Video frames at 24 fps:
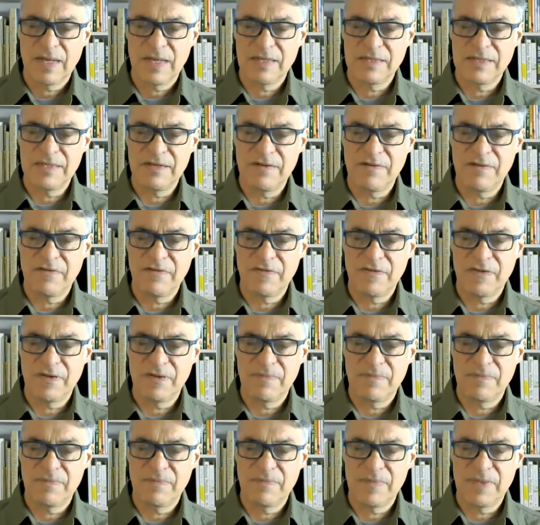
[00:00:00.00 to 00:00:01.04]
As if
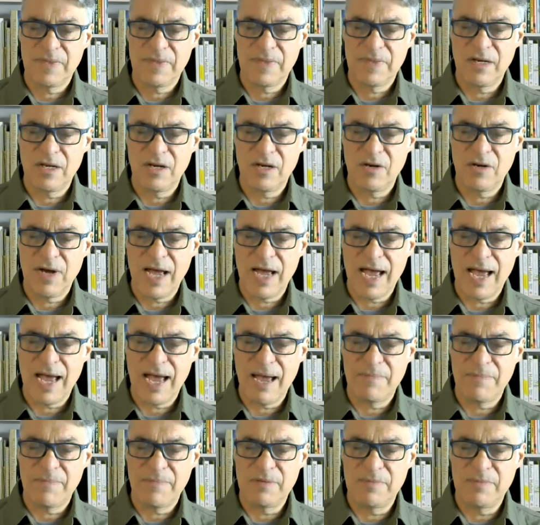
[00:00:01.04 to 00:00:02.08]
the lower
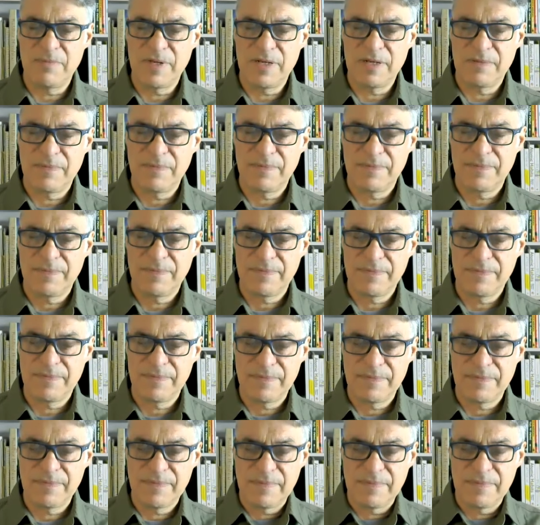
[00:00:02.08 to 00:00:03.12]
abdomen
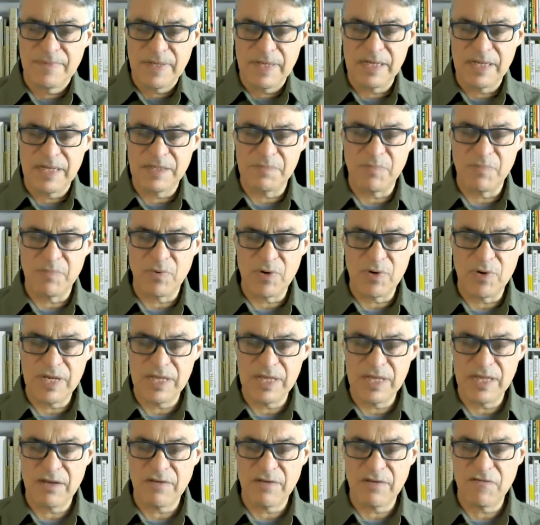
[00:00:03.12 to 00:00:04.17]
is
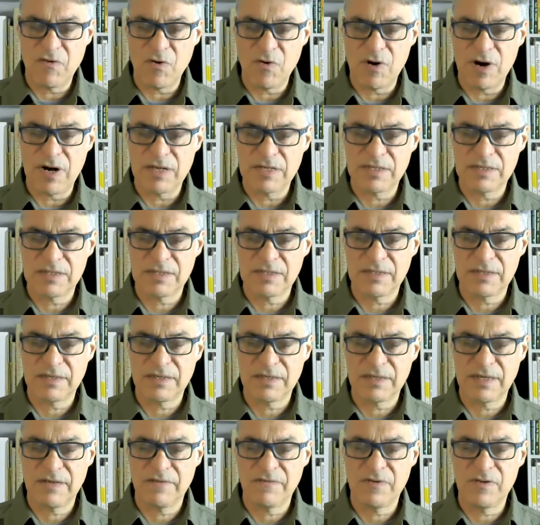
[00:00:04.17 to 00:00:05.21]
breathing for us.
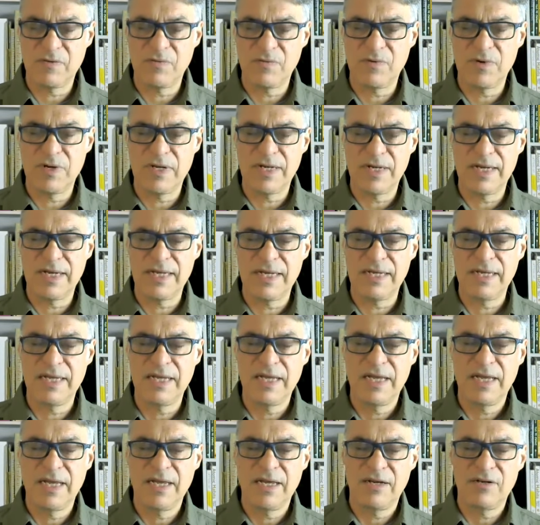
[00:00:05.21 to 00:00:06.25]
If you really
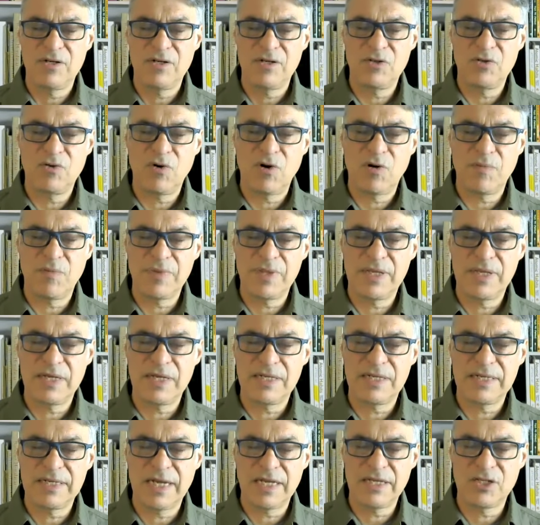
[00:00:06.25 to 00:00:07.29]
drop the
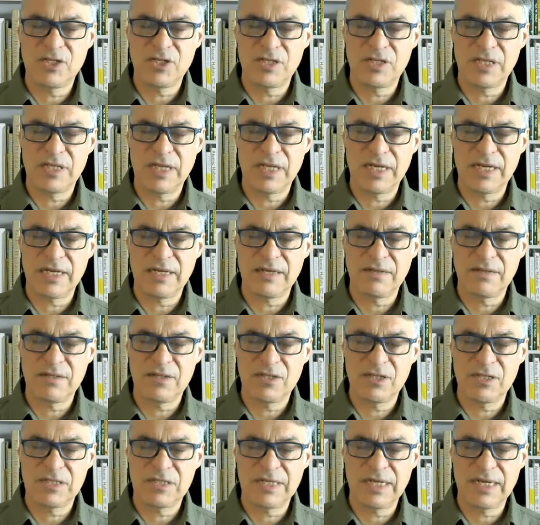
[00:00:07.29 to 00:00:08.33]
attention there,
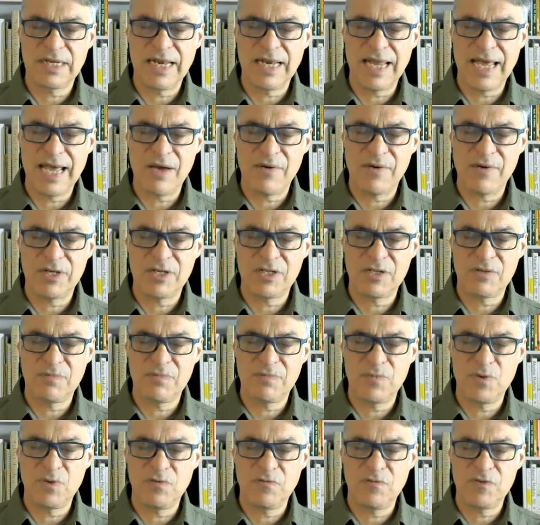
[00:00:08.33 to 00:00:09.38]
just allow it to
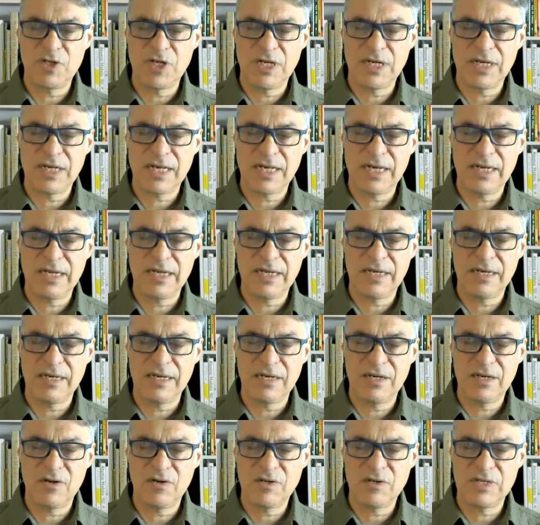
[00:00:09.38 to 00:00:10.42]
move gently.
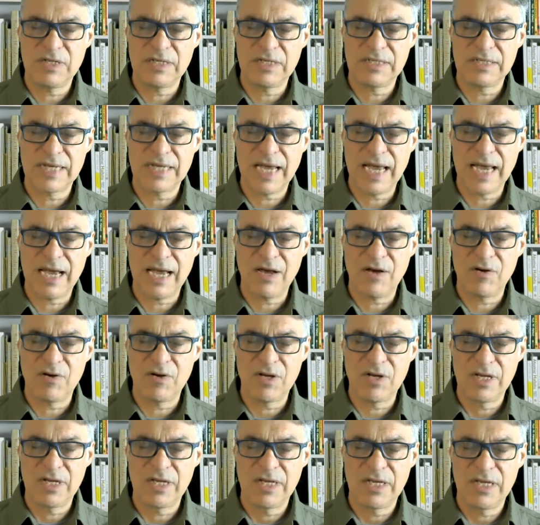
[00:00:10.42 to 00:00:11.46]
Notice
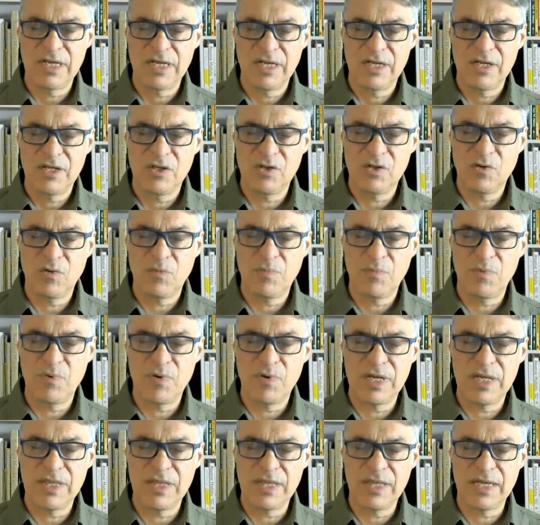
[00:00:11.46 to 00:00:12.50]
how you're
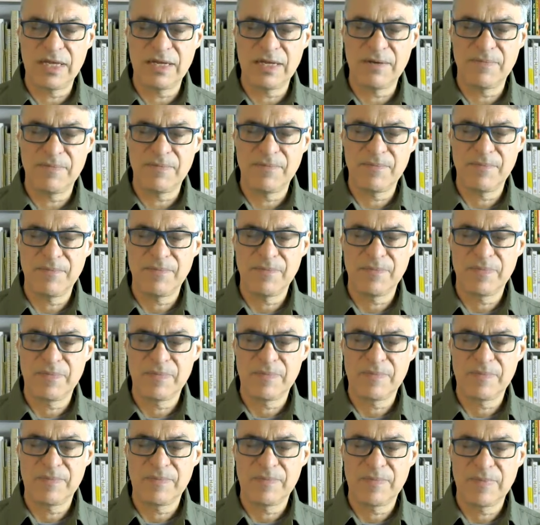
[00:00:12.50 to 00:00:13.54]
breathing
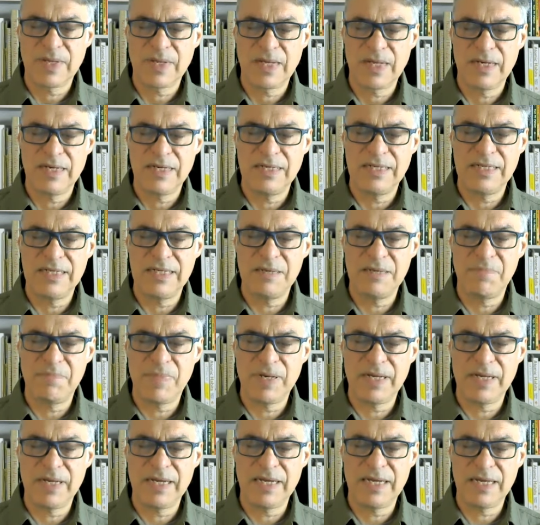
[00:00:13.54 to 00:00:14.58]

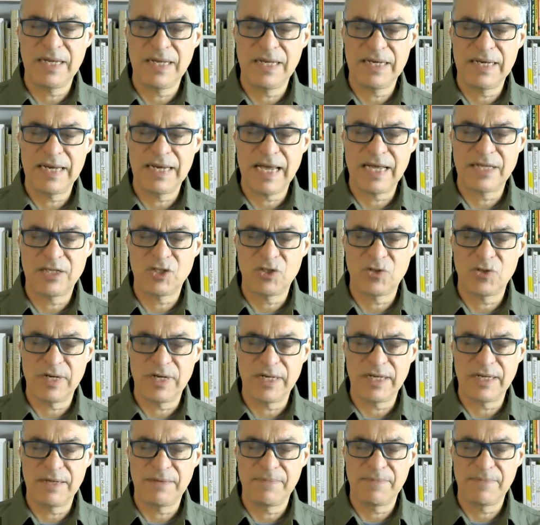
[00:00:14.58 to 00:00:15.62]
deeply and
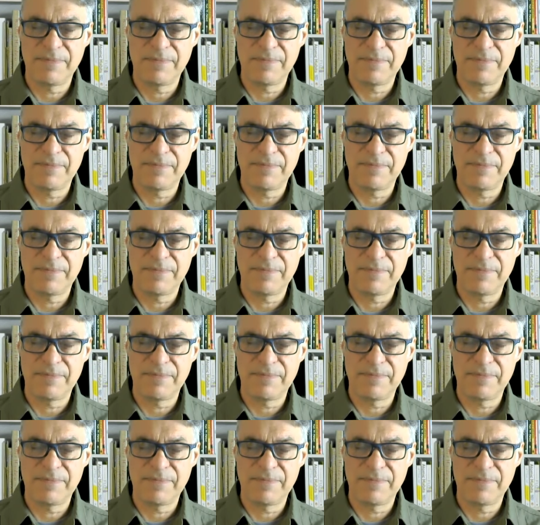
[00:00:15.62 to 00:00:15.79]
naturally.